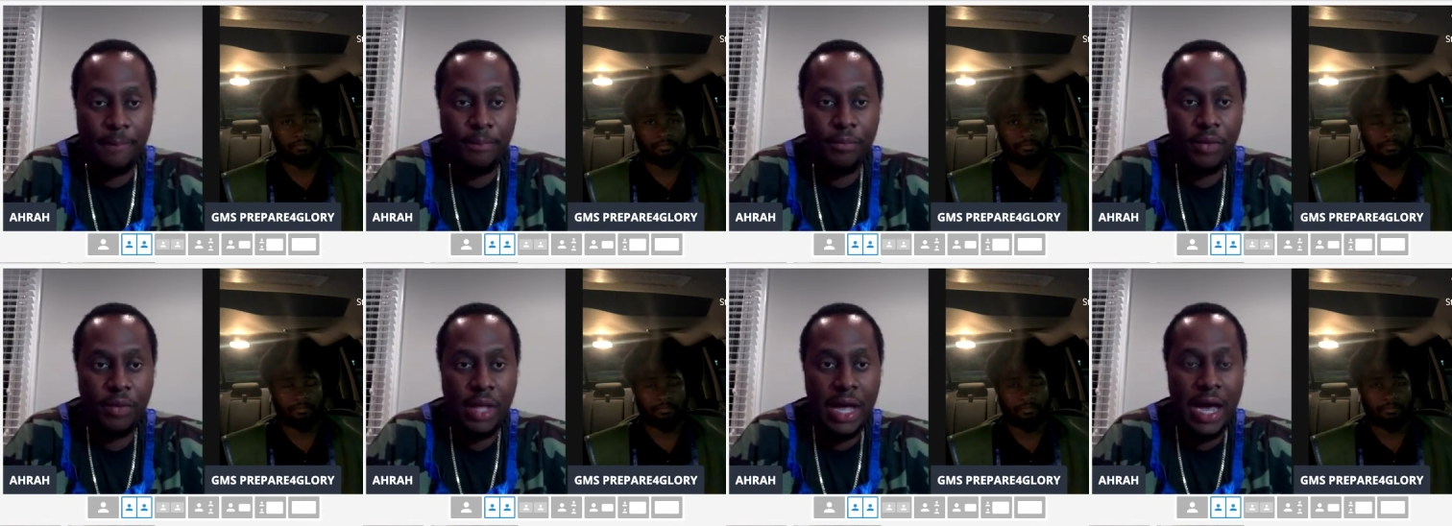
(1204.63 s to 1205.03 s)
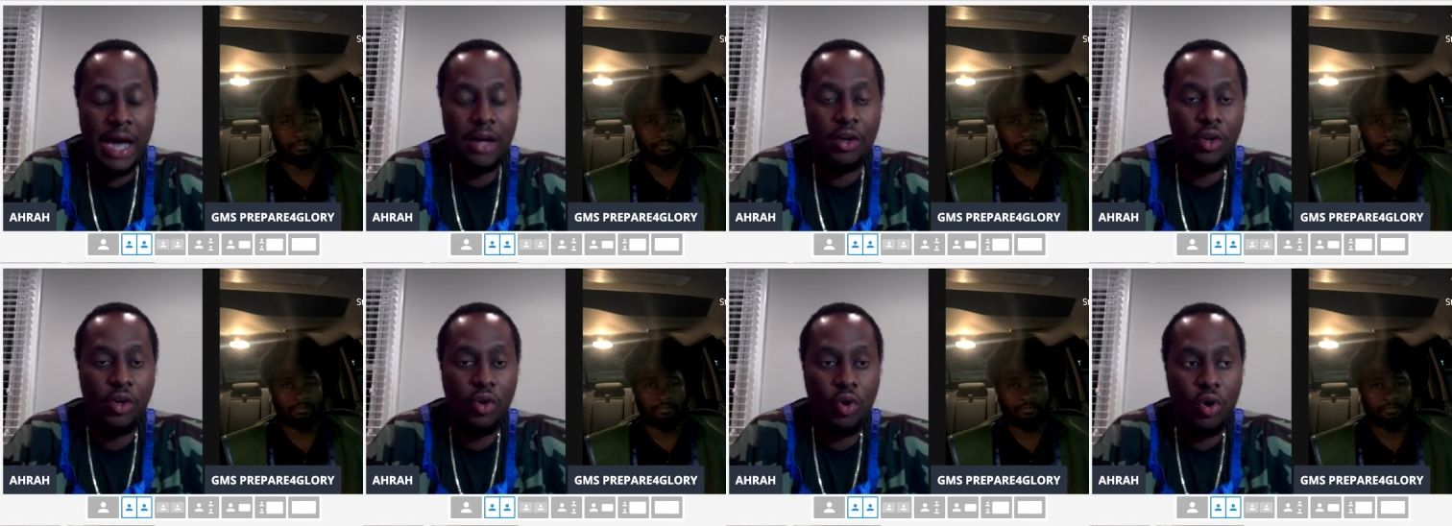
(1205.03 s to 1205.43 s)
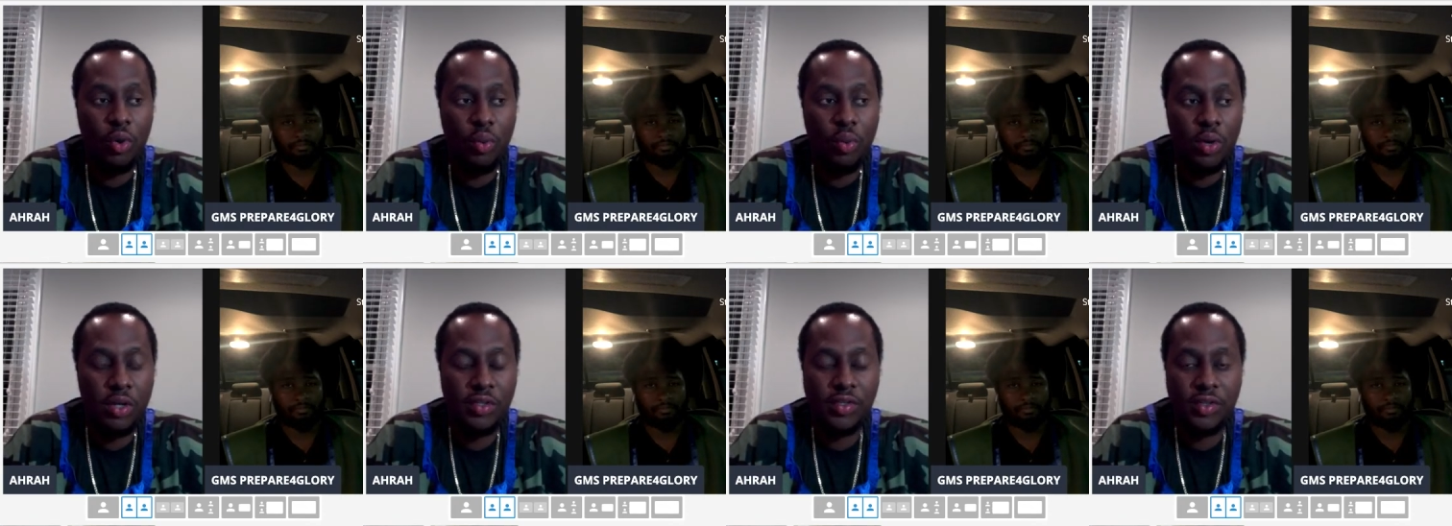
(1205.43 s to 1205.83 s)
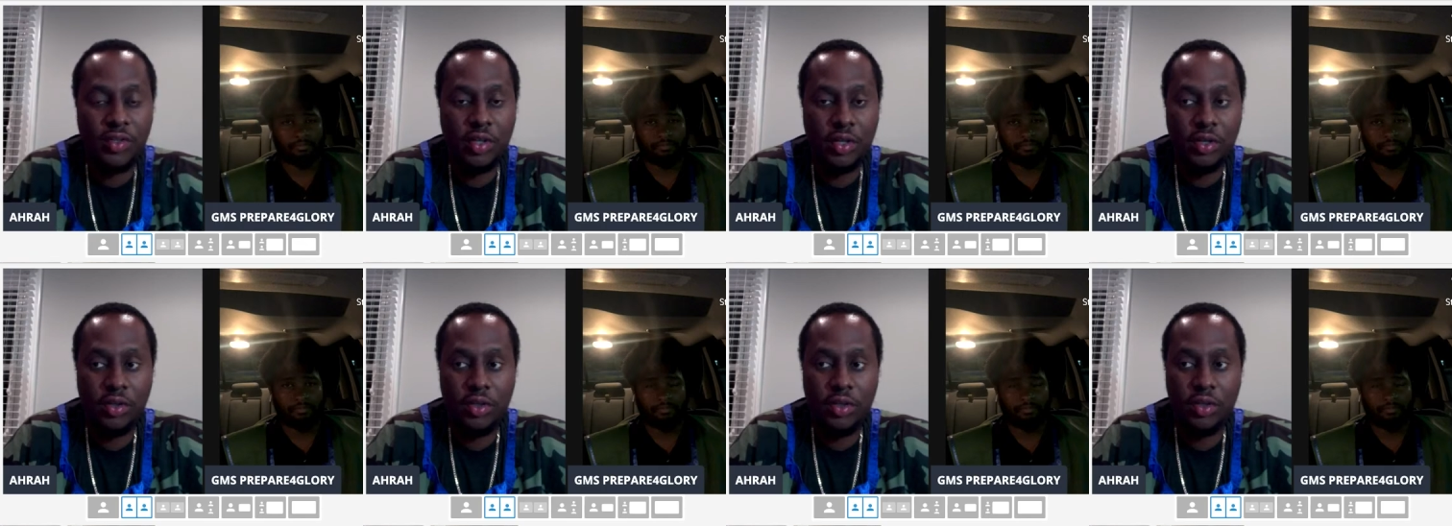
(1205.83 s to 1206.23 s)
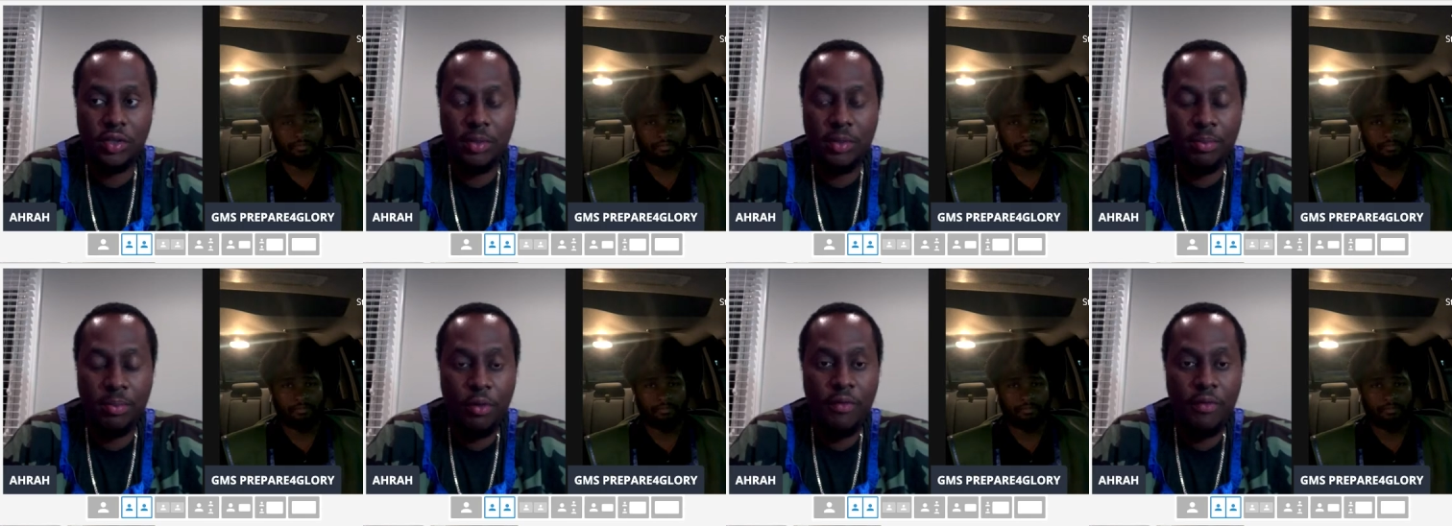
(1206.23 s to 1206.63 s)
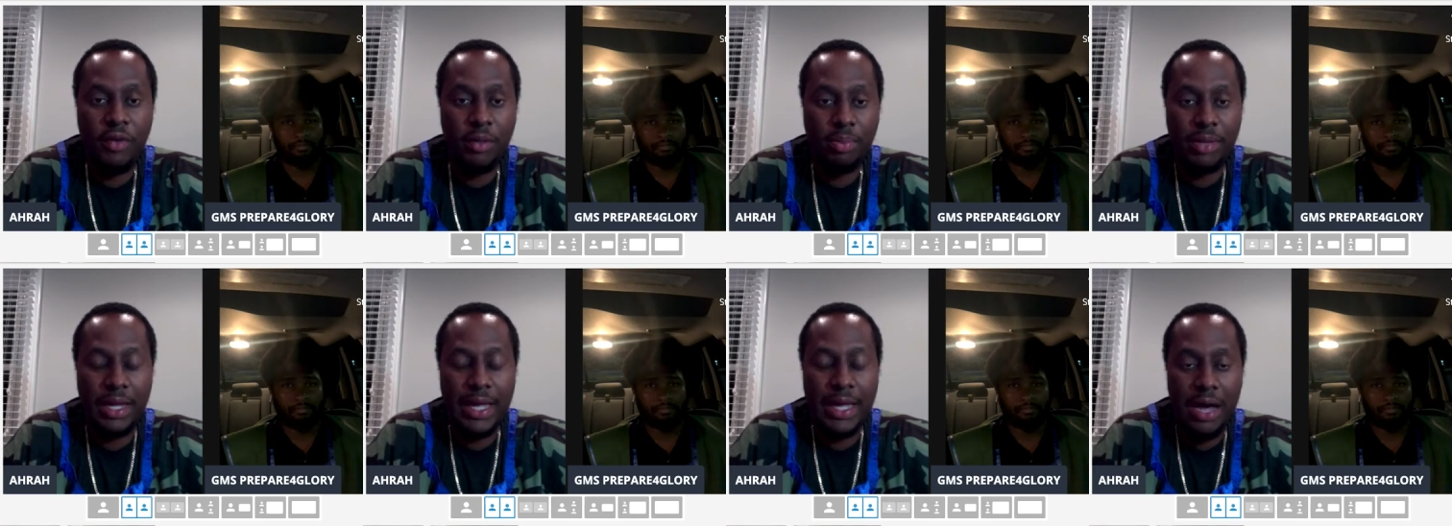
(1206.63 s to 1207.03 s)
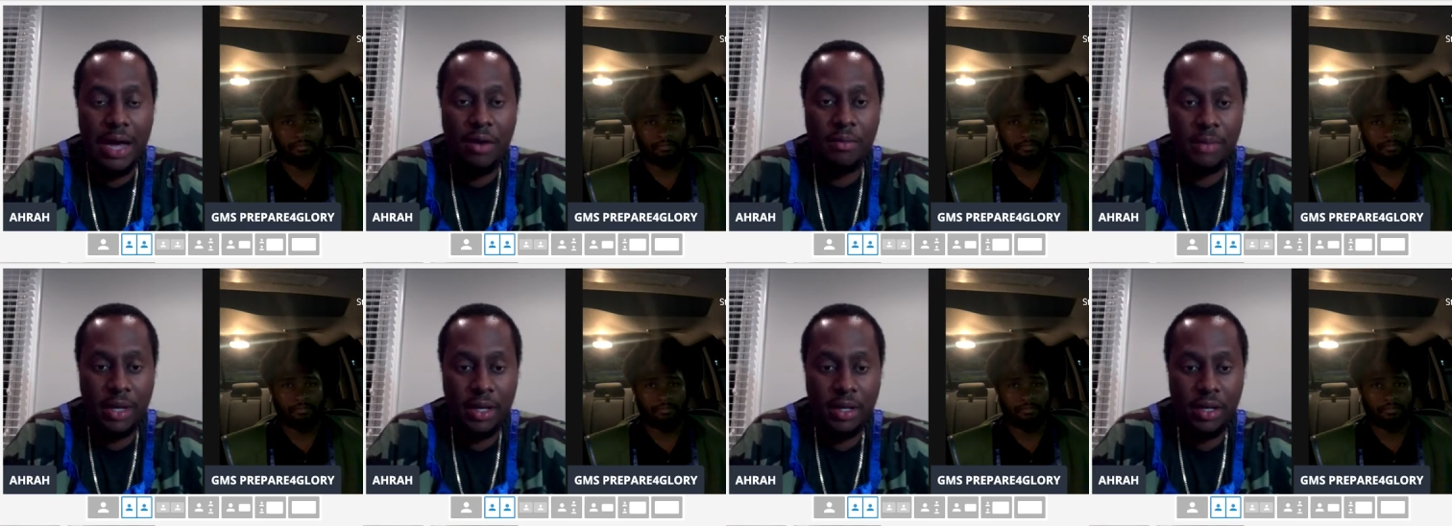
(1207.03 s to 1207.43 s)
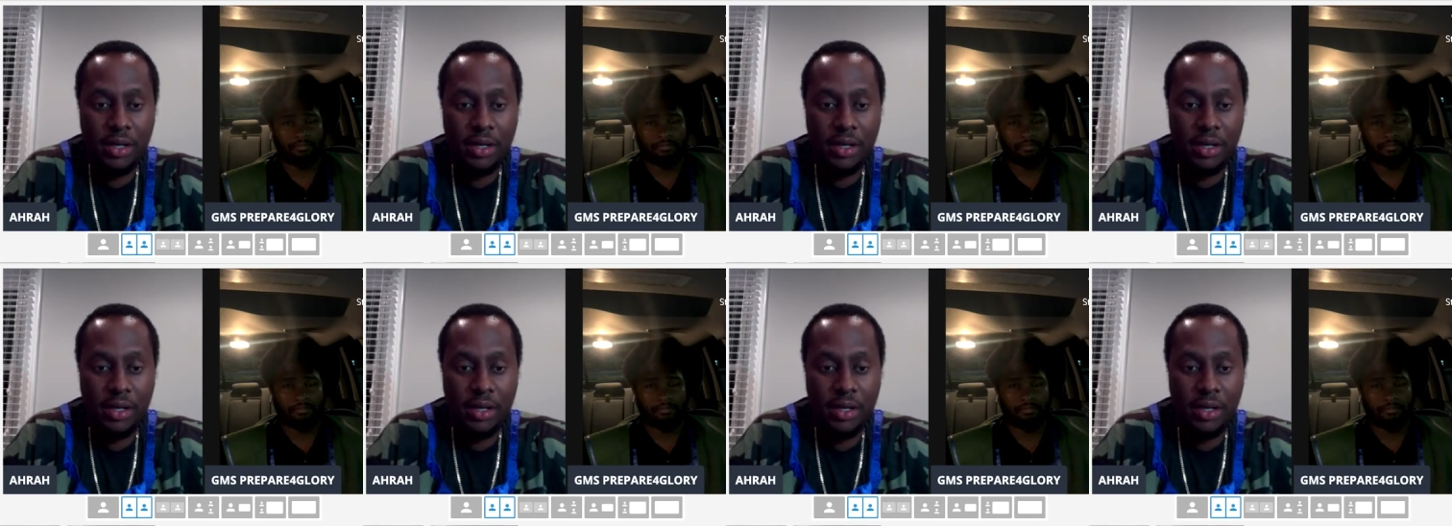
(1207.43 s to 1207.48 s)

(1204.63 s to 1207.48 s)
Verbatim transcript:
Speaker 1: how the Lord wants the the, the movie to play out, man.